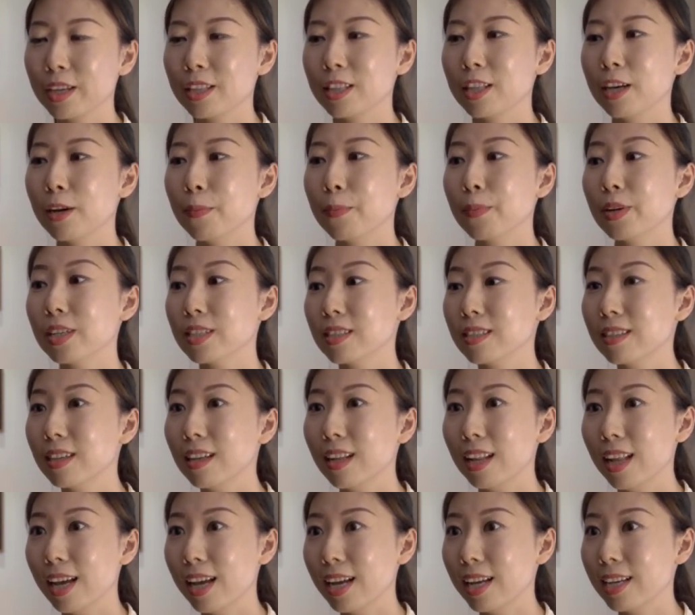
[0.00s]
The
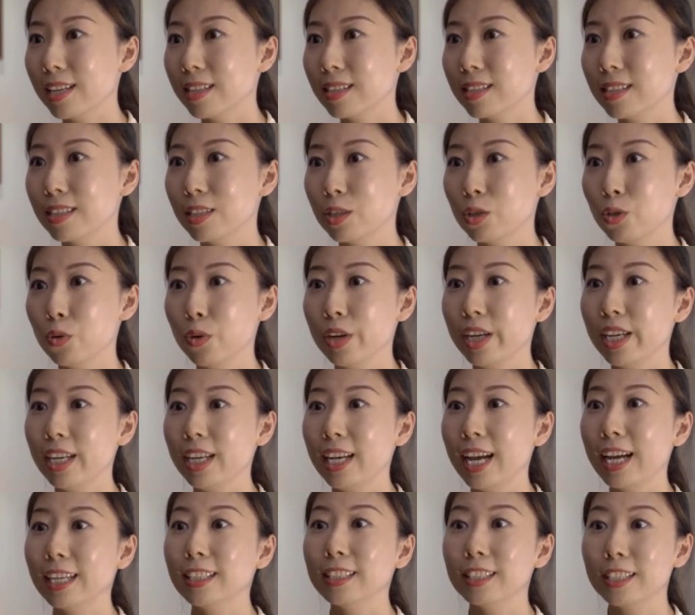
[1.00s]
personalized
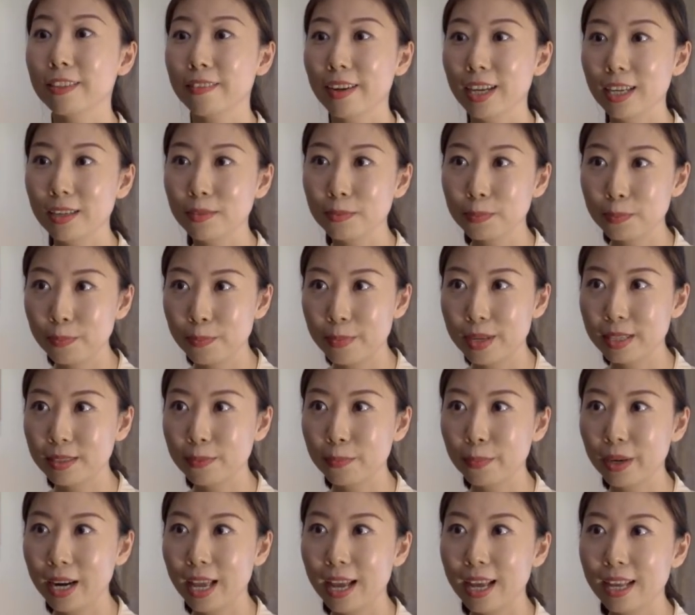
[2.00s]
training and
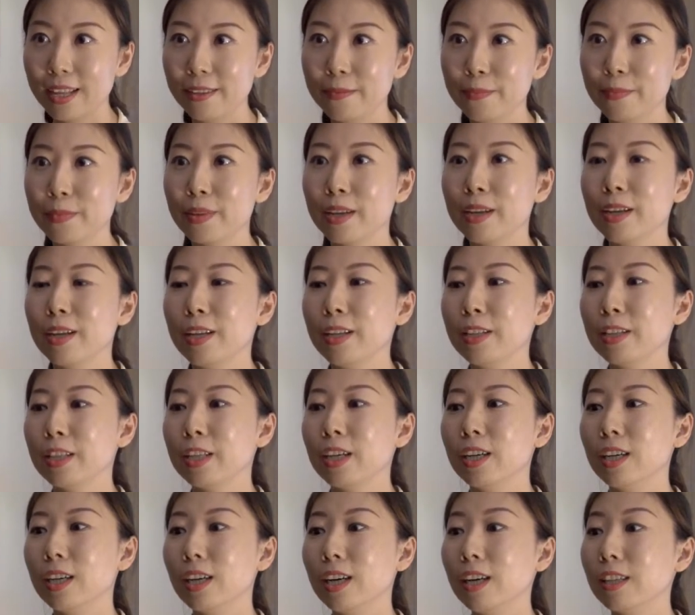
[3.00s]
development plan,
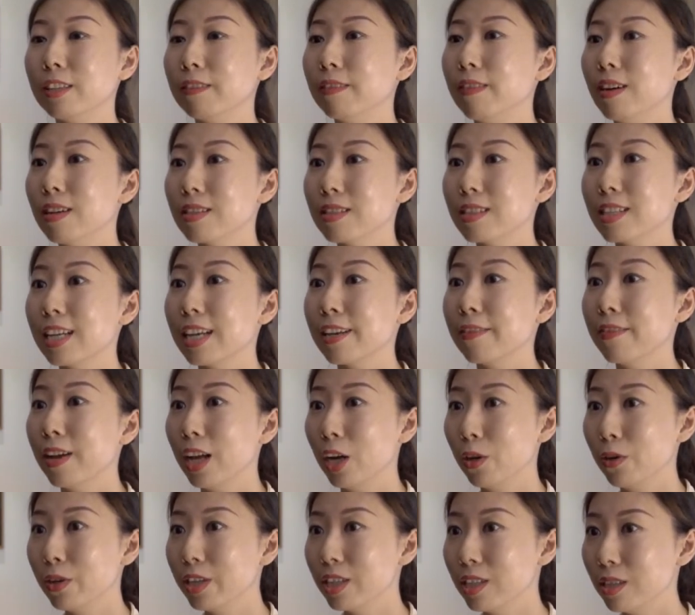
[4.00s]
the advanced
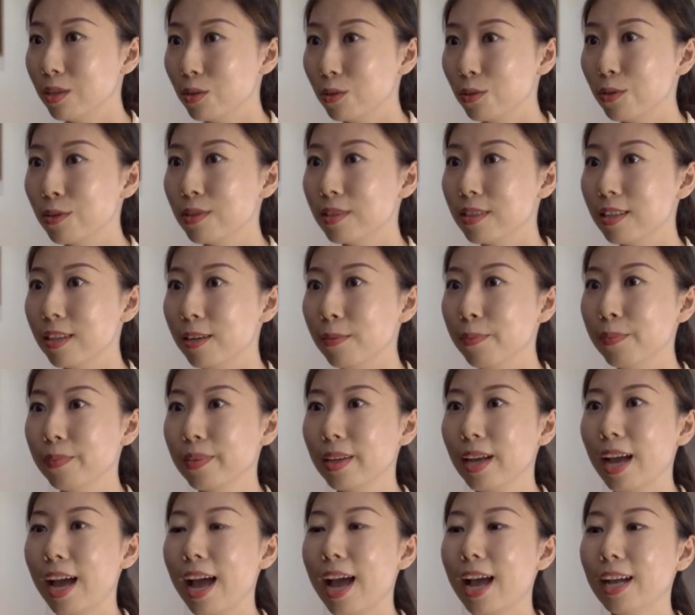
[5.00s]
evaluation system,
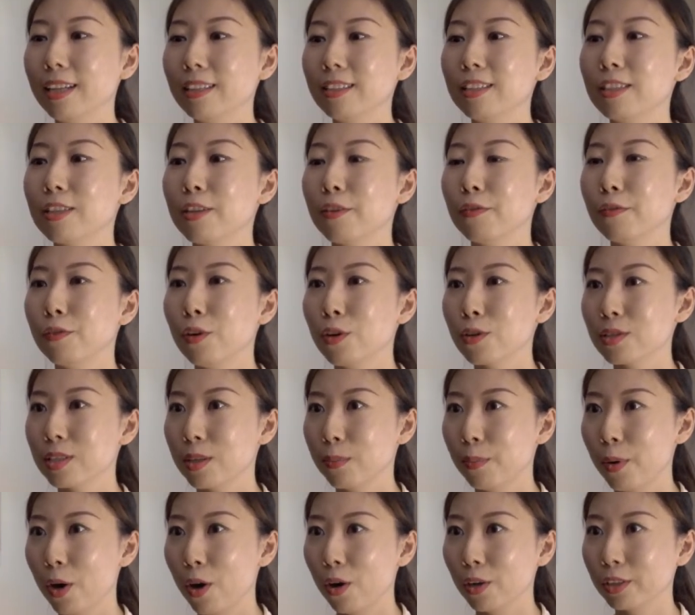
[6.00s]
and the full
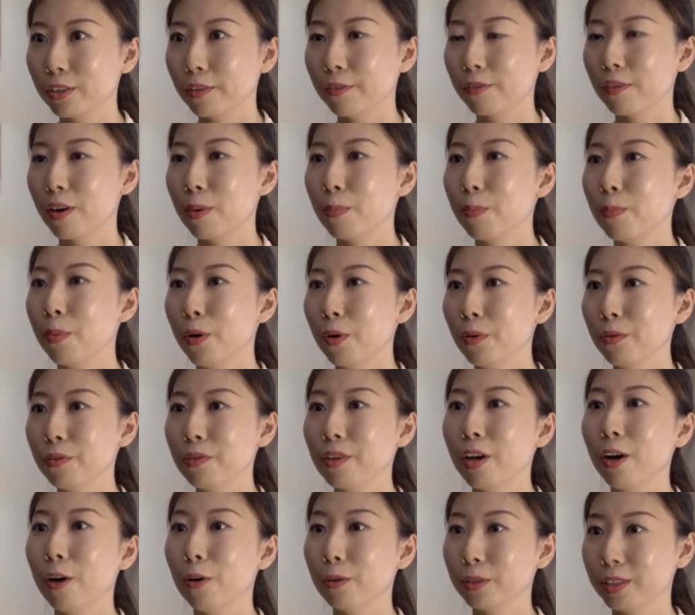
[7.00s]
support from both
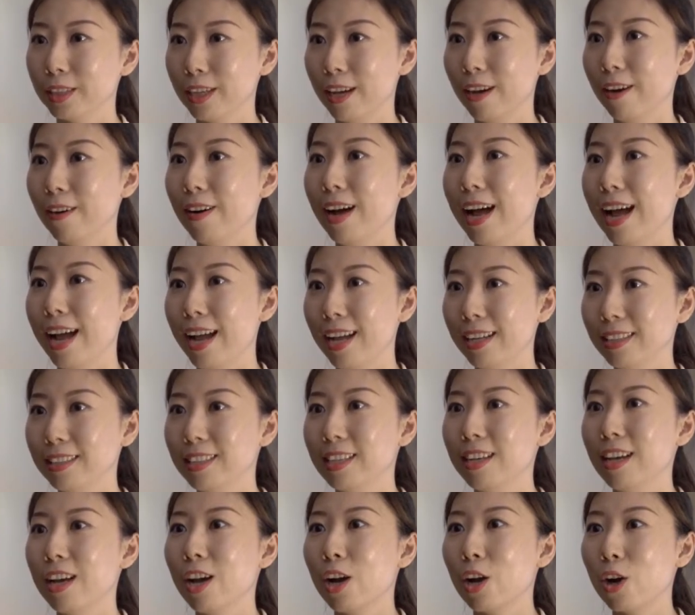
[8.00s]
hotel and
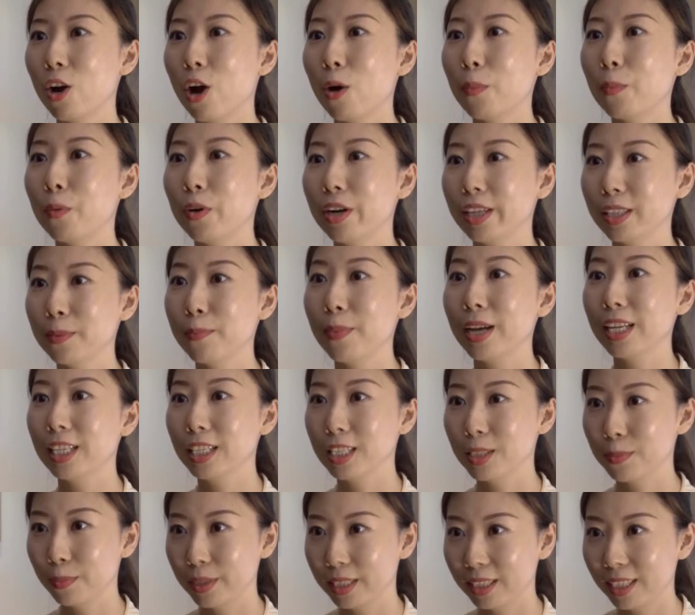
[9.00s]
corporate
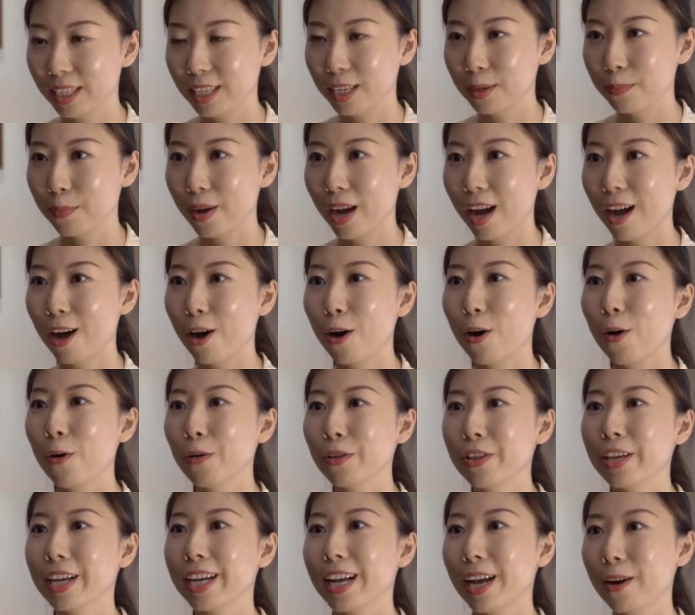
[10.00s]
management team are all
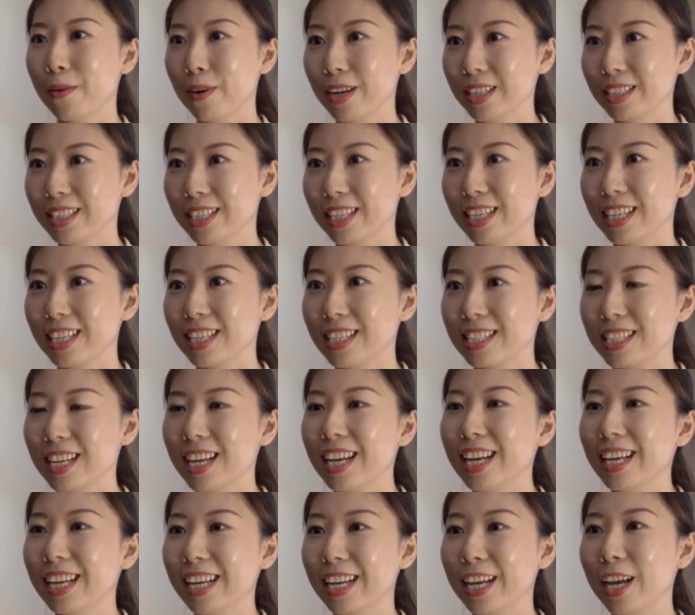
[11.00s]
the guarantees
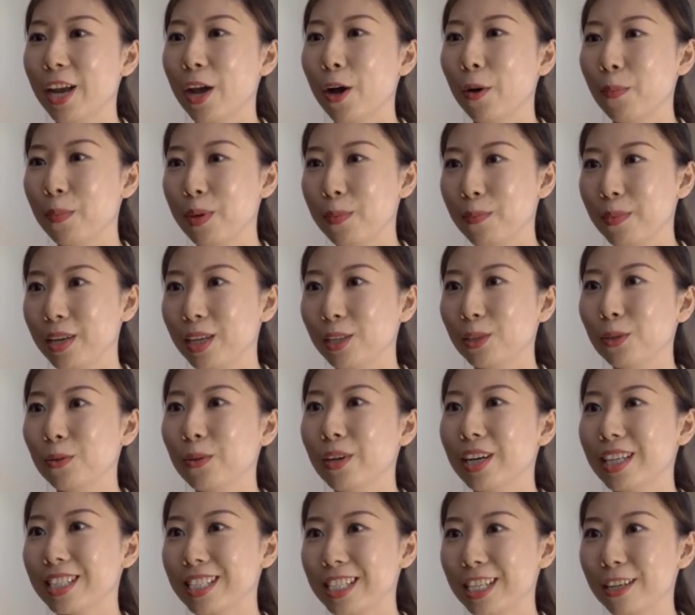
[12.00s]
in helping me
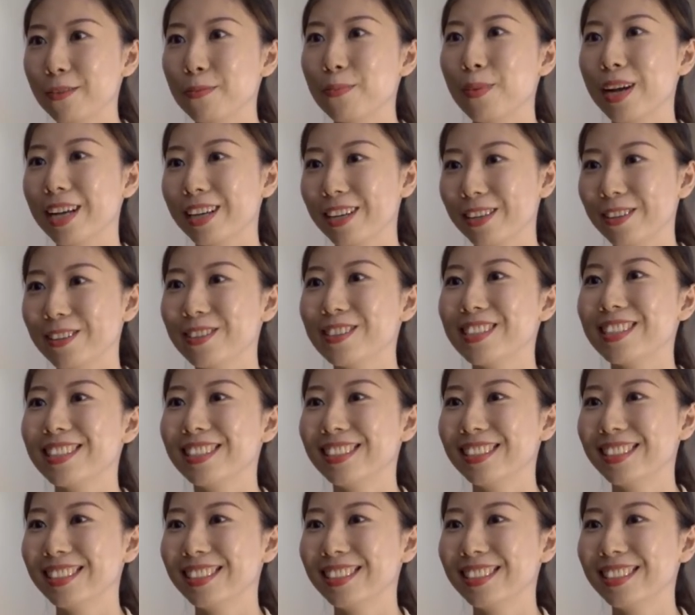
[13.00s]
to achieve my goals.